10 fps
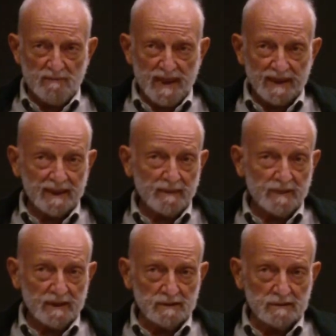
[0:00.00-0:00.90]
better
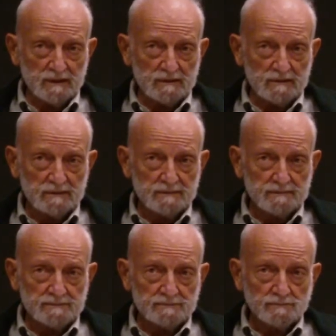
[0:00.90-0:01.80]
coming along
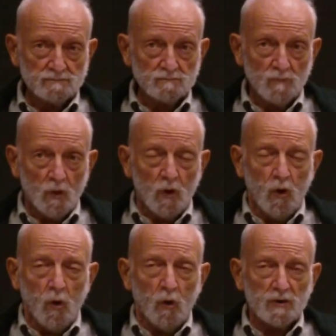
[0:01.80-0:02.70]

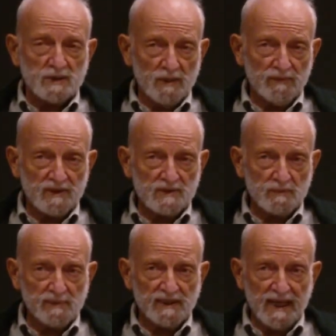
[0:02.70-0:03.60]
or something
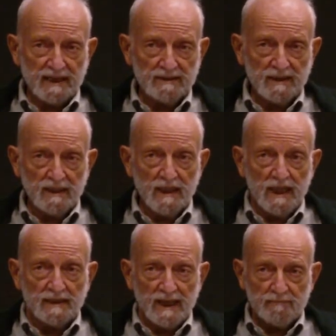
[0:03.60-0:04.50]
simply not
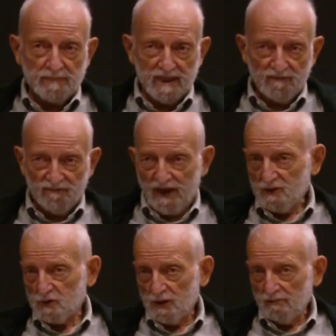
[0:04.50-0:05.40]
being
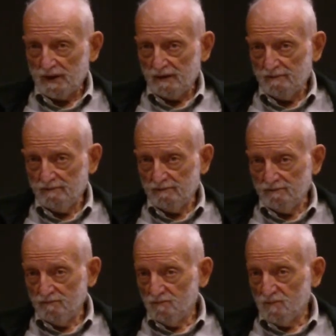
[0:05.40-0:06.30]
fashionable.
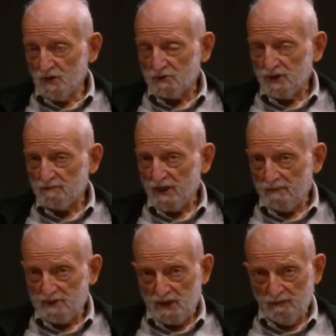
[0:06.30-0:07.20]
You'll
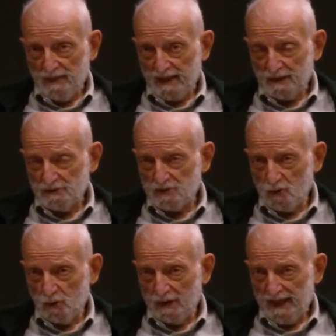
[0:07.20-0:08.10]
sometimes hear medical
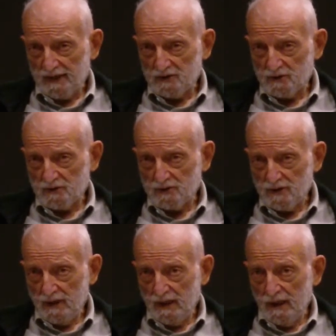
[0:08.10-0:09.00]
school lectures.
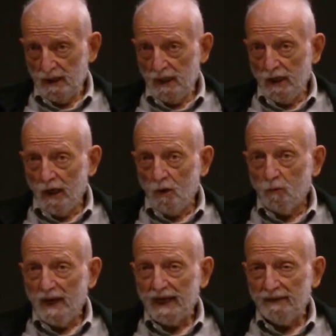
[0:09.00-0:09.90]

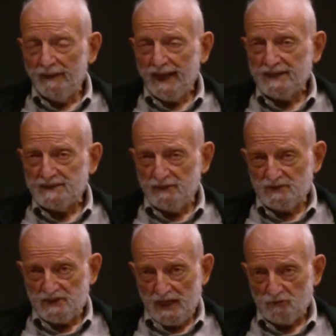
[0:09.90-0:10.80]
Well, in the 19th
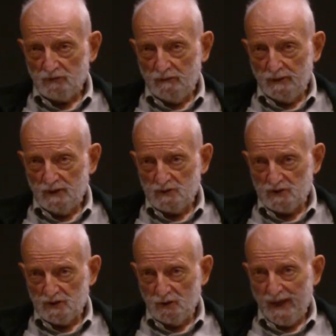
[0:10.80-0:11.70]
century we used
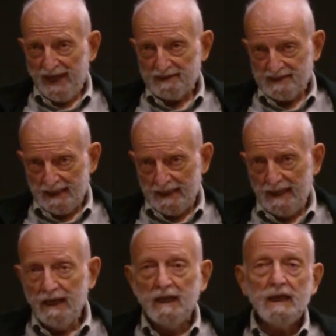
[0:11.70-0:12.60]
to do X,
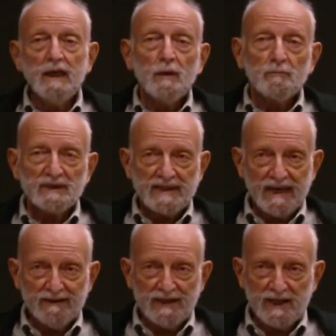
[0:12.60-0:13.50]
but
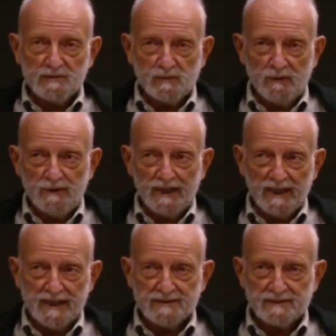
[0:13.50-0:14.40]
nowadays we
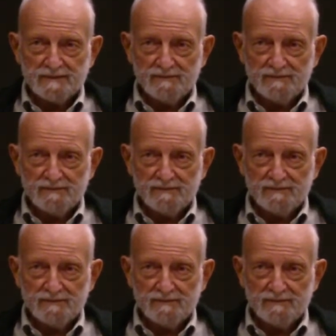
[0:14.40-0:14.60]
realize.